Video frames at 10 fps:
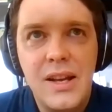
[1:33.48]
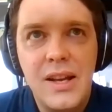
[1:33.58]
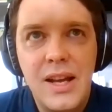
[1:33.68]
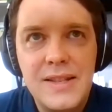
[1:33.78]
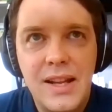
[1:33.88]

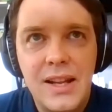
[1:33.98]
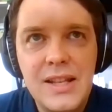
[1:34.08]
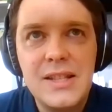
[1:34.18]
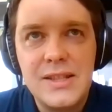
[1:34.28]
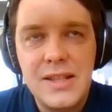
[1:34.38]
little
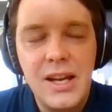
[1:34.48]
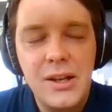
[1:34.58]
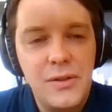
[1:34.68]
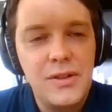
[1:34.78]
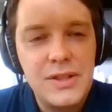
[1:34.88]

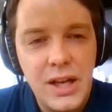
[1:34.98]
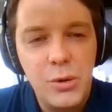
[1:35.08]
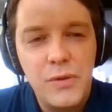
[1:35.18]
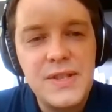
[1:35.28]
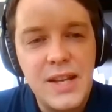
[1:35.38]
town
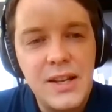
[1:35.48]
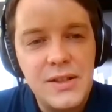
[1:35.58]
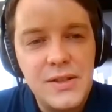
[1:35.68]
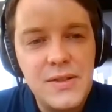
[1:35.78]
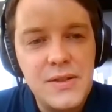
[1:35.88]
of
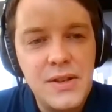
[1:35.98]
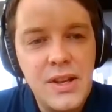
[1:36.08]
scientists.